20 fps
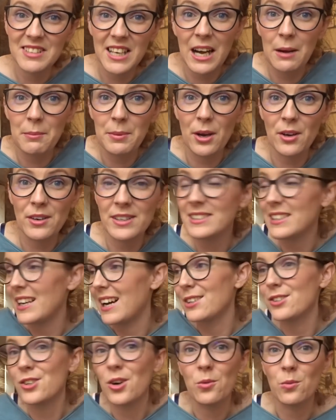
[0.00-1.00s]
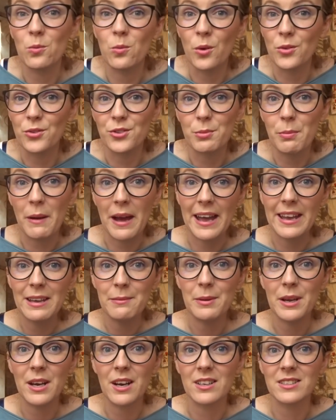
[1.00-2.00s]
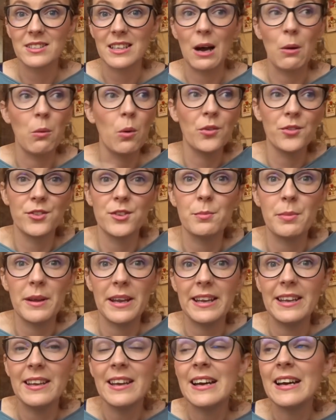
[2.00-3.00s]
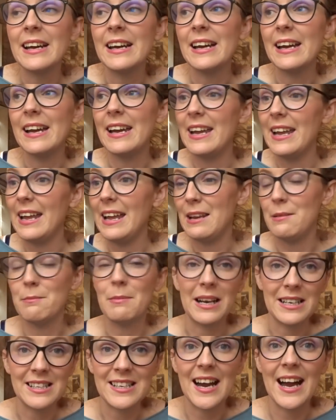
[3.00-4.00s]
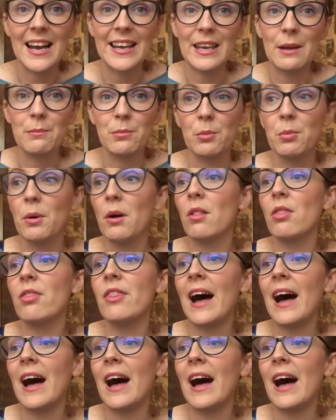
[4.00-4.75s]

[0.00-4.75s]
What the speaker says: I'll be honest, I don't want to pay because I want to be in my target bubble.